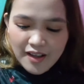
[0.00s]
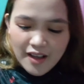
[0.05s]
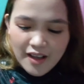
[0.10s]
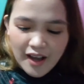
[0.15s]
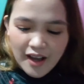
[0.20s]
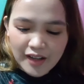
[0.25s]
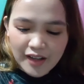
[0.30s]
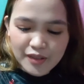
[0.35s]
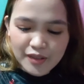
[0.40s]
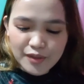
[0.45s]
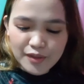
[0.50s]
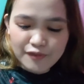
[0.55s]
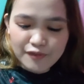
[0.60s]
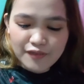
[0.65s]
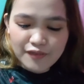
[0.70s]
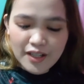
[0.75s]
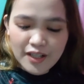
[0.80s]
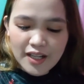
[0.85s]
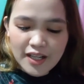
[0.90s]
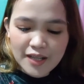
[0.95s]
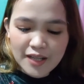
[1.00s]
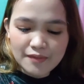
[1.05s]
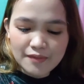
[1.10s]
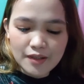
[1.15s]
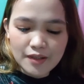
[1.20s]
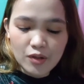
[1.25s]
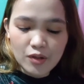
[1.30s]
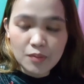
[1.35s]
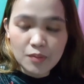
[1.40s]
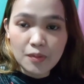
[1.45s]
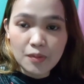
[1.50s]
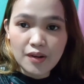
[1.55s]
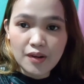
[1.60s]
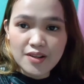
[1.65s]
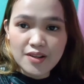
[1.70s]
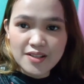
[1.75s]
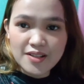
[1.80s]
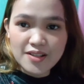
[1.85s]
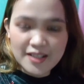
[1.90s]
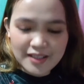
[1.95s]
either free-living or
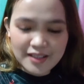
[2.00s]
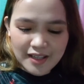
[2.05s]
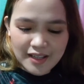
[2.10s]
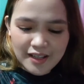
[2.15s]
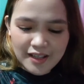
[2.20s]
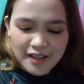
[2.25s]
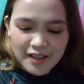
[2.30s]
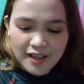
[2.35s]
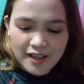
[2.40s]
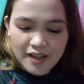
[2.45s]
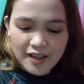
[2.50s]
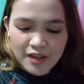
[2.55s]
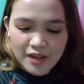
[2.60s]
parasitic,